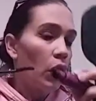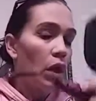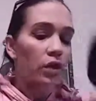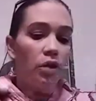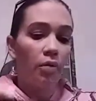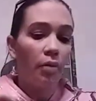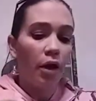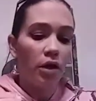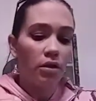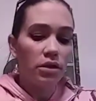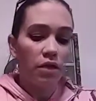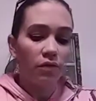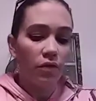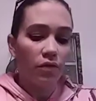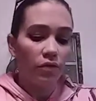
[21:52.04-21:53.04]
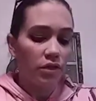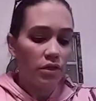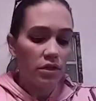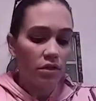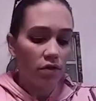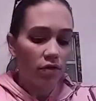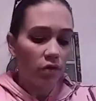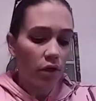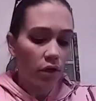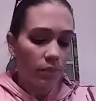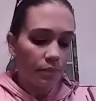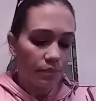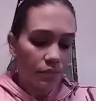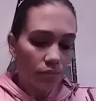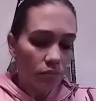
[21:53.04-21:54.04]
They're my all-time favorites so far.
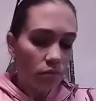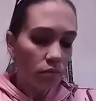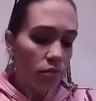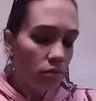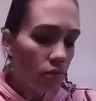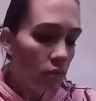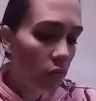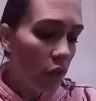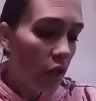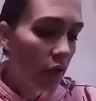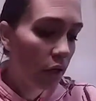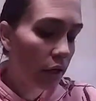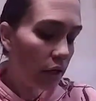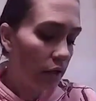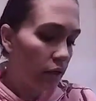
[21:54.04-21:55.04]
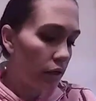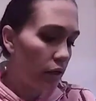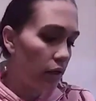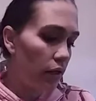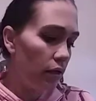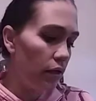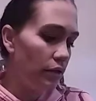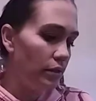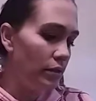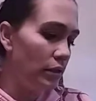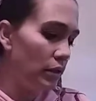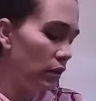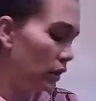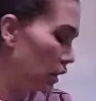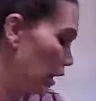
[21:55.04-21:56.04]
And
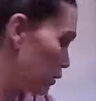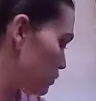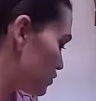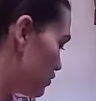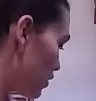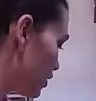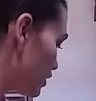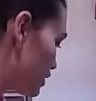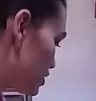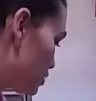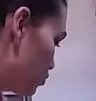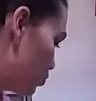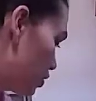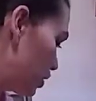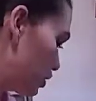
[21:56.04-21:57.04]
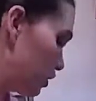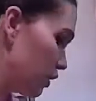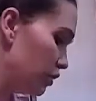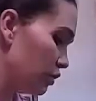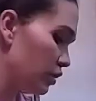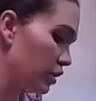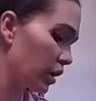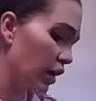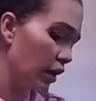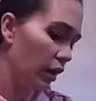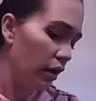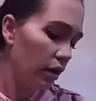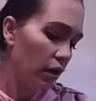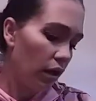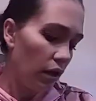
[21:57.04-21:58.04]
I was very disappointed the other
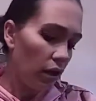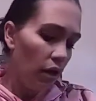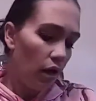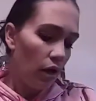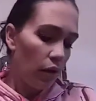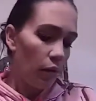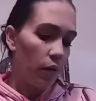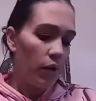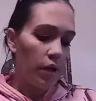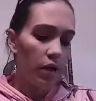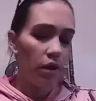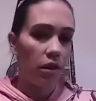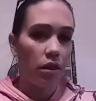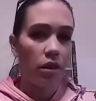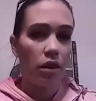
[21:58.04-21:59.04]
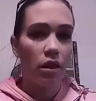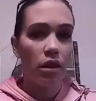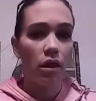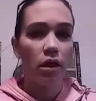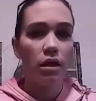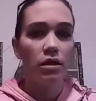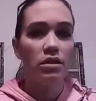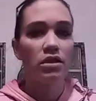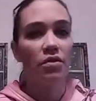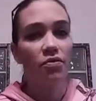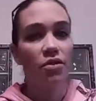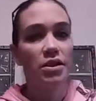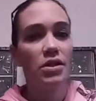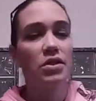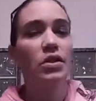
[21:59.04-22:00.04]
day with
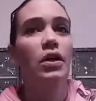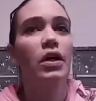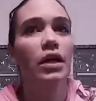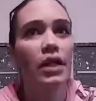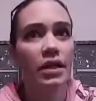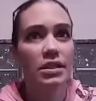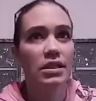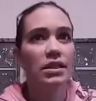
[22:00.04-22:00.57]
Jeffree Star because